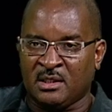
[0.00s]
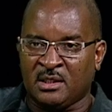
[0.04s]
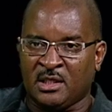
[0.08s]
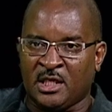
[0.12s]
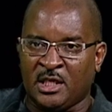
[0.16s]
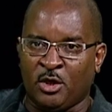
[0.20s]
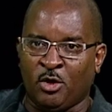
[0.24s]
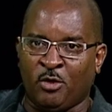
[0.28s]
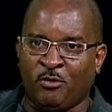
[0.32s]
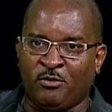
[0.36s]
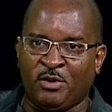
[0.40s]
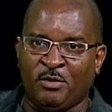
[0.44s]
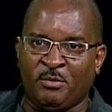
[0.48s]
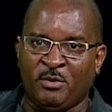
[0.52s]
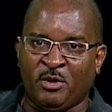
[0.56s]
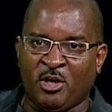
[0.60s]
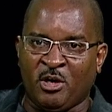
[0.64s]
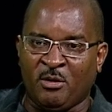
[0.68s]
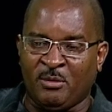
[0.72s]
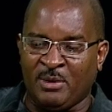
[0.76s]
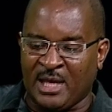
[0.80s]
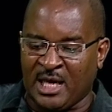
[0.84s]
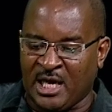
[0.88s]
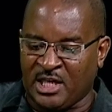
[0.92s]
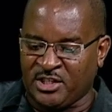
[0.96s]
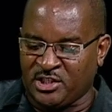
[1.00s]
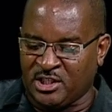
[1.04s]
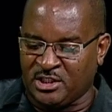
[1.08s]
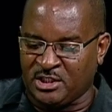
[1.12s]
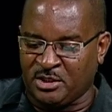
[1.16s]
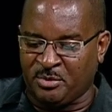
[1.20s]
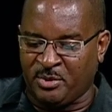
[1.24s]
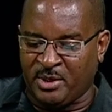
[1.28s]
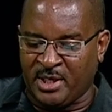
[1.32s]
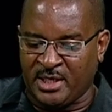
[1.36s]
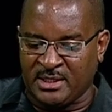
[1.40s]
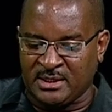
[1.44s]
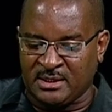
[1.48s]
then hopefully become large
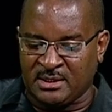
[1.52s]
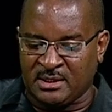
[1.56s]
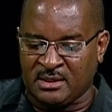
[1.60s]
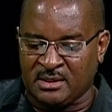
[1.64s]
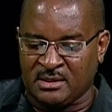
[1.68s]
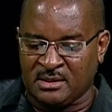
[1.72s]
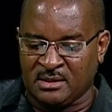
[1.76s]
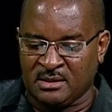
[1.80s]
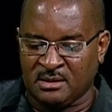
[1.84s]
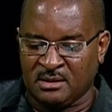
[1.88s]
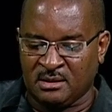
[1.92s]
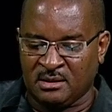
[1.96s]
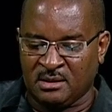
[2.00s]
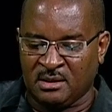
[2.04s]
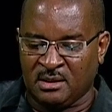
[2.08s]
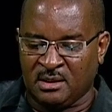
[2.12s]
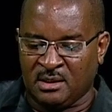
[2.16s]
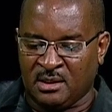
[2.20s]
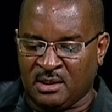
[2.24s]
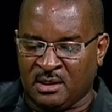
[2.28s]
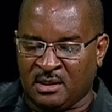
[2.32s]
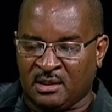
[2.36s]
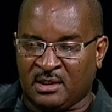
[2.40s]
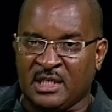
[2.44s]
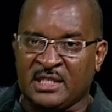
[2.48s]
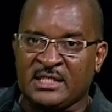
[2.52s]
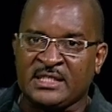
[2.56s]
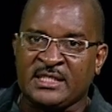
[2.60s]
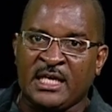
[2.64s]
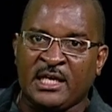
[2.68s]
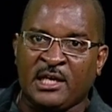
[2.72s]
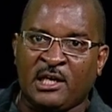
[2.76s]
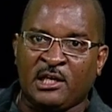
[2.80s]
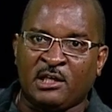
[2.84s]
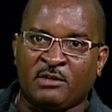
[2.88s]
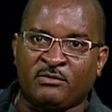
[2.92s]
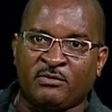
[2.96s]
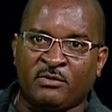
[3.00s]
enterprises. This
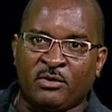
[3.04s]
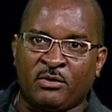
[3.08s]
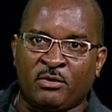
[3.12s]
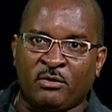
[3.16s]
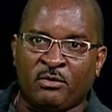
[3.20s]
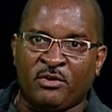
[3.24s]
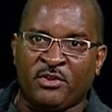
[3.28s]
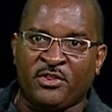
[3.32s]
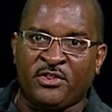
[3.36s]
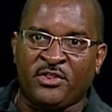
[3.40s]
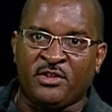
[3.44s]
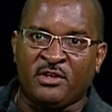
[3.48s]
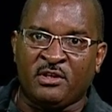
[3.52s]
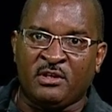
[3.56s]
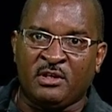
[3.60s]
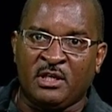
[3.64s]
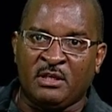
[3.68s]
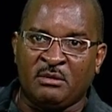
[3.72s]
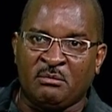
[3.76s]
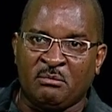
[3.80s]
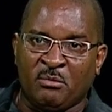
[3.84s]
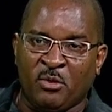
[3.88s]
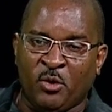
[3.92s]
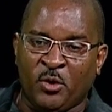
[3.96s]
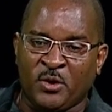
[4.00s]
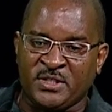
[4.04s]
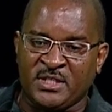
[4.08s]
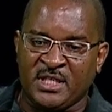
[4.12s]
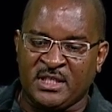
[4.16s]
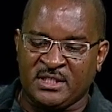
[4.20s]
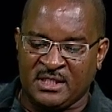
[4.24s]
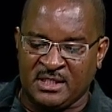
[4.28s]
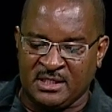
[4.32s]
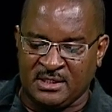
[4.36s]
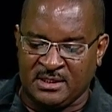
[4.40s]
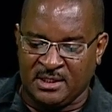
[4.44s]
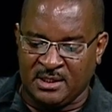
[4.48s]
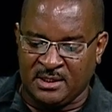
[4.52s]
cycle of growth, in most
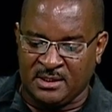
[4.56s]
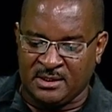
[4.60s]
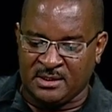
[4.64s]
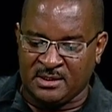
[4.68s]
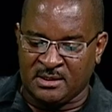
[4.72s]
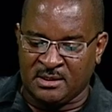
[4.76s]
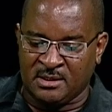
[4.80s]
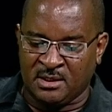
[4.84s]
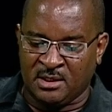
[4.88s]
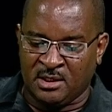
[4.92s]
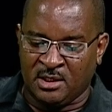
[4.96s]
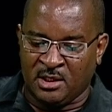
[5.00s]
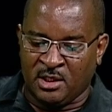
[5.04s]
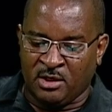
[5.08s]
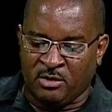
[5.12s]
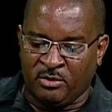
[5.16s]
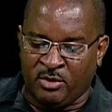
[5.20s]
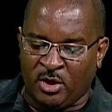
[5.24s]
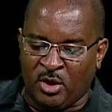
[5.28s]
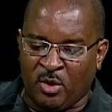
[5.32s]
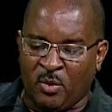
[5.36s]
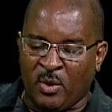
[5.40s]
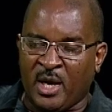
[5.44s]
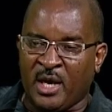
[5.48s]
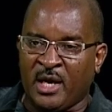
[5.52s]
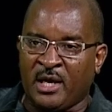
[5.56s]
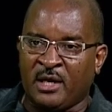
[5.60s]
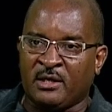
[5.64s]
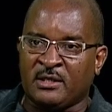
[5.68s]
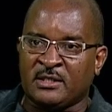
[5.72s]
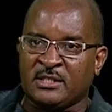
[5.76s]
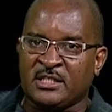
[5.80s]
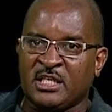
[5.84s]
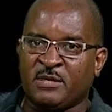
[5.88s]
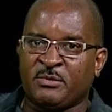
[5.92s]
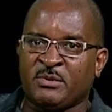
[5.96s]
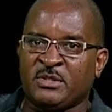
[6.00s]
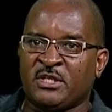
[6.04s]
instances, requires
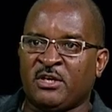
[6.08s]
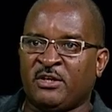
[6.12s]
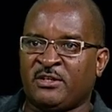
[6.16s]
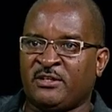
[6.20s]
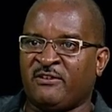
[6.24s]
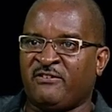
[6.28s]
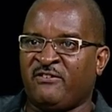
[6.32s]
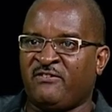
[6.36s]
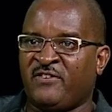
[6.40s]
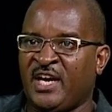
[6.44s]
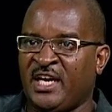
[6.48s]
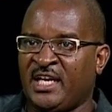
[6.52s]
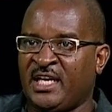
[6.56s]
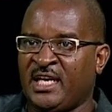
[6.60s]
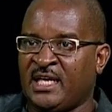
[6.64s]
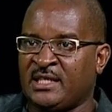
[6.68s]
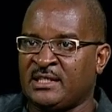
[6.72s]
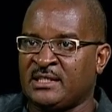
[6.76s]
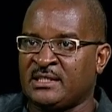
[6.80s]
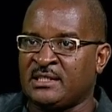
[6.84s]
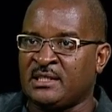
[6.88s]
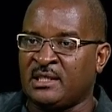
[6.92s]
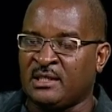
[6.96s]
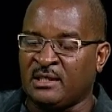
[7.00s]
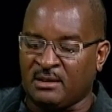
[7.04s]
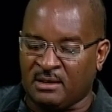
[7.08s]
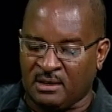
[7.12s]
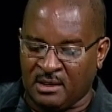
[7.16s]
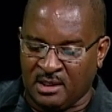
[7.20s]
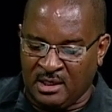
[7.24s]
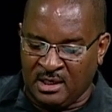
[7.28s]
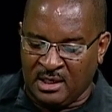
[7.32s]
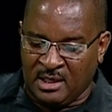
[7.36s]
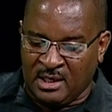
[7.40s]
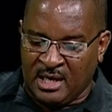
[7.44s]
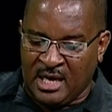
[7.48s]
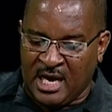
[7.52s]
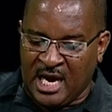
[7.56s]
some sort of financing
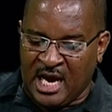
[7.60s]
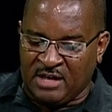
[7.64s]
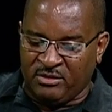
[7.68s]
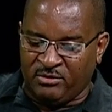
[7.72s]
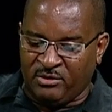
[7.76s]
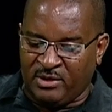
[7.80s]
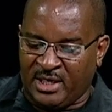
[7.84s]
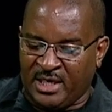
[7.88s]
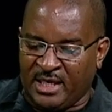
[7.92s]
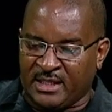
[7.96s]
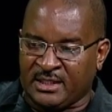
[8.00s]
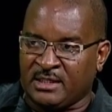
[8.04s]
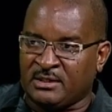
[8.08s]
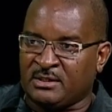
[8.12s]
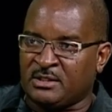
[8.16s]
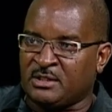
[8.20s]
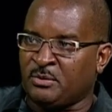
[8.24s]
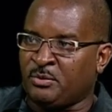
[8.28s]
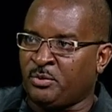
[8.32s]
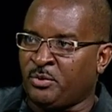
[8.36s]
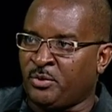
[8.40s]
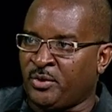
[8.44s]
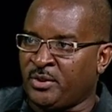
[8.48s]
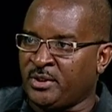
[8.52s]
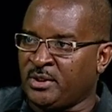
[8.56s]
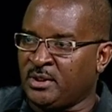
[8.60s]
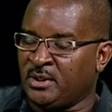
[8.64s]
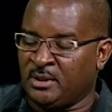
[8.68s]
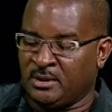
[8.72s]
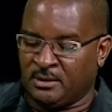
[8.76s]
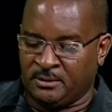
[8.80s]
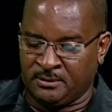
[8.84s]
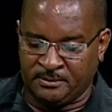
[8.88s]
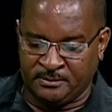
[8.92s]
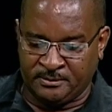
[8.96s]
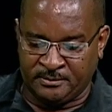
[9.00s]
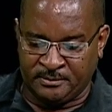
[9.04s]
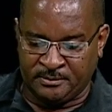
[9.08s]
and related support.
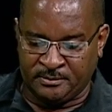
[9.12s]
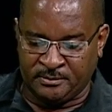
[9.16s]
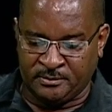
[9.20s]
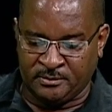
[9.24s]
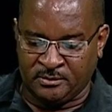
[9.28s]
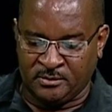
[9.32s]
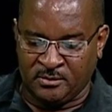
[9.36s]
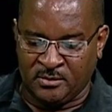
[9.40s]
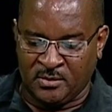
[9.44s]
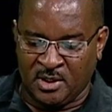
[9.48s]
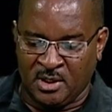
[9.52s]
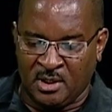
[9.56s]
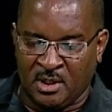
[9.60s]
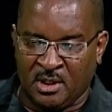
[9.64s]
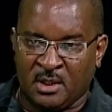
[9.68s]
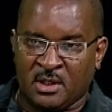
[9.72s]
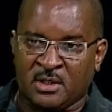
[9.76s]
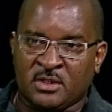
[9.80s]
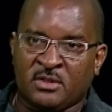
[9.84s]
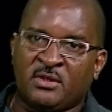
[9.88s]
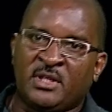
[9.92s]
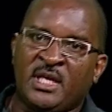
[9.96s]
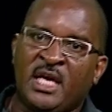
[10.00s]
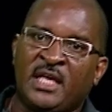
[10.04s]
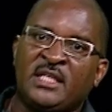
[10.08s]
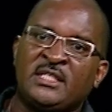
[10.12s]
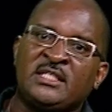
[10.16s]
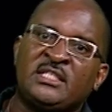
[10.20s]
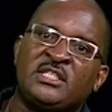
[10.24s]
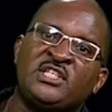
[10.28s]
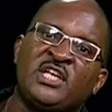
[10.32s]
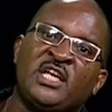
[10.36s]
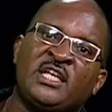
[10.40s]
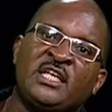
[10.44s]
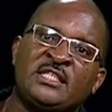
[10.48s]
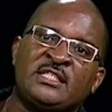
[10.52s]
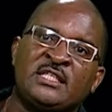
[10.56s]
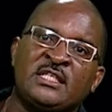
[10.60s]
So that is the
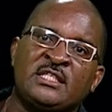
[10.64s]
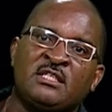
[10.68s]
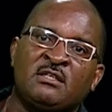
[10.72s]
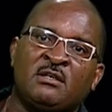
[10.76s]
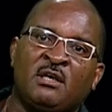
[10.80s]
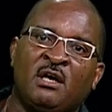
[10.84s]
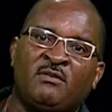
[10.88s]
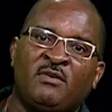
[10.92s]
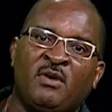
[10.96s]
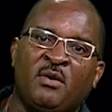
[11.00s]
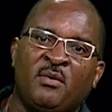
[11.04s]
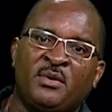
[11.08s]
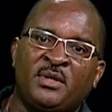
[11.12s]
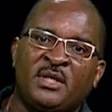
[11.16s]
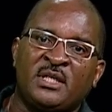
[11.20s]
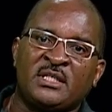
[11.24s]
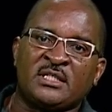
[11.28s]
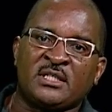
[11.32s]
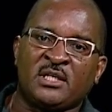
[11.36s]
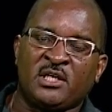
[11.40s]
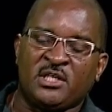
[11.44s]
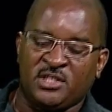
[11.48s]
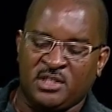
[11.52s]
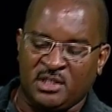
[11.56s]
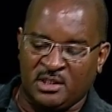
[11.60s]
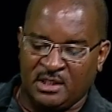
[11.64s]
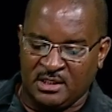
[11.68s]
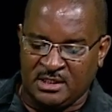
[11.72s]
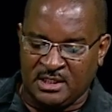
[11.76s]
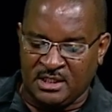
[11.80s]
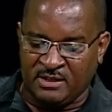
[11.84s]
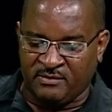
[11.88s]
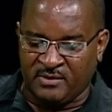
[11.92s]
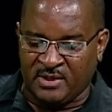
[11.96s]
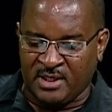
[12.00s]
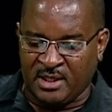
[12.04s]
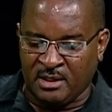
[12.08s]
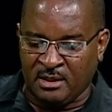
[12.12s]
genesis of our discussion this
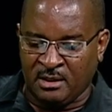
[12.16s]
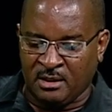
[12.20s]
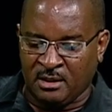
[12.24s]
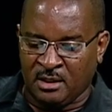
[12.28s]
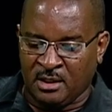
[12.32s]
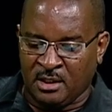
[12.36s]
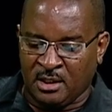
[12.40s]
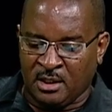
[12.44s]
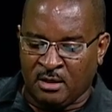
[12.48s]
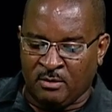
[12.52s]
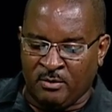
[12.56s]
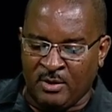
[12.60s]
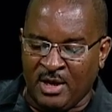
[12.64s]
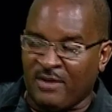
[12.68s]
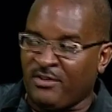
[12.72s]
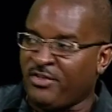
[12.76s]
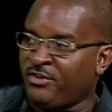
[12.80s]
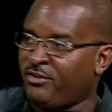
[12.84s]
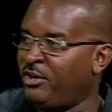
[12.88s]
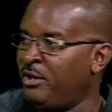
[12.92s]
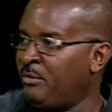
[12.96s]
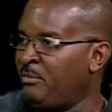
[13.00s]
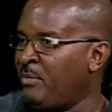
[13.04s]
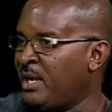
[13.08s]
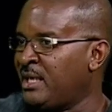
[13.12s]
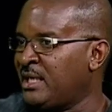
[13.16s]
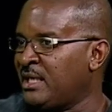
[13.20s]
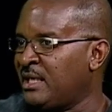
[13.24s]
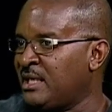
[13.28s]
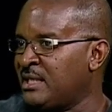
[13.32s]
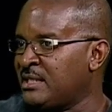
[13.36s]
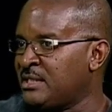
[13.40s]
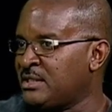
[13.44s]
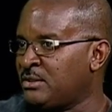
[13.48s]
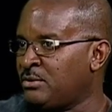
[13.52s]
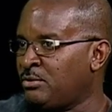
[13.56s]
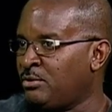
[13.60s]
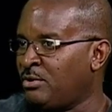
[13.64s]
evening. We have three
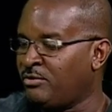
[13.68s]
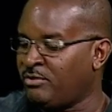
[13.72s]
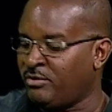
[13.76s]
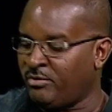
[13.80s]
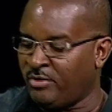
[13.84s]
panelists who have